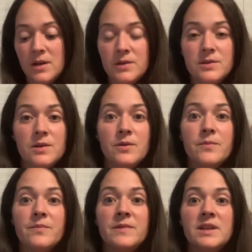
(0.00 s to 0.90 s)
So
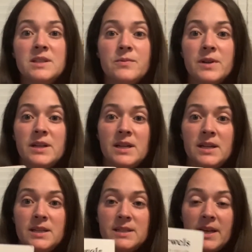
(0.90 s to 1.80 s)
this one
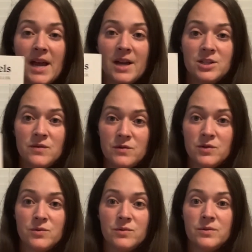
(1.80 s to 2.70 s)
is A Cache of
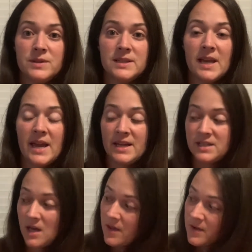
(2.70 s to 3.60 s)
Jewels and
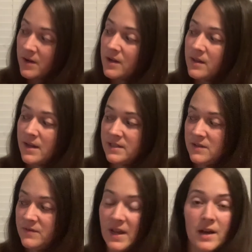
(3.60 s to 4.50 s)
Other
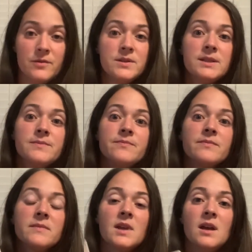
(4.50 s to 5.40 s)
Collective Nouns.
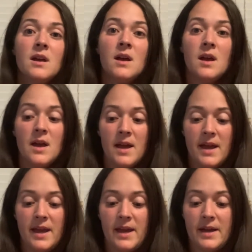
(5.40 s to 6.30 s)

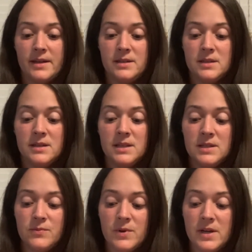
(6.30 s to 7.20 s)
And
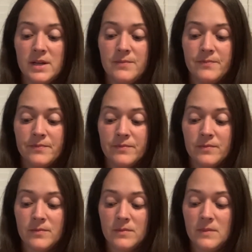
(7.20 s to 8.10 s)
this one
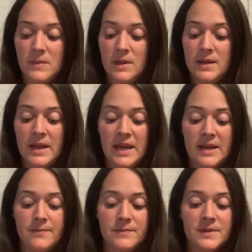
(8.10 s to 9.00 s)

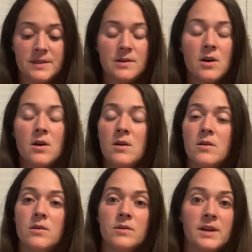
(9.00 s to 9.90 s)
names
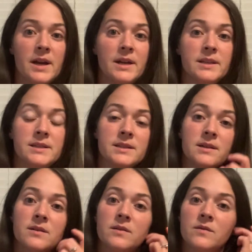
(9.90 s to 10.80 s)
all kinds
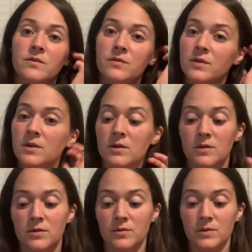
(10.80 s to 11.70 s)
of
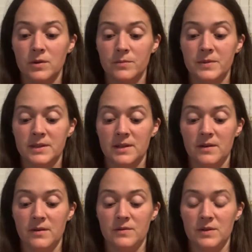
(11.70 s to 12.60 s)
groups
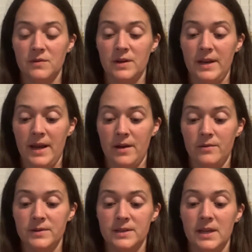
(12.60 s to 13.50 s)
of different
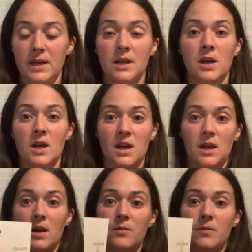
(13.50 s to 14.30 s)
nouns, like a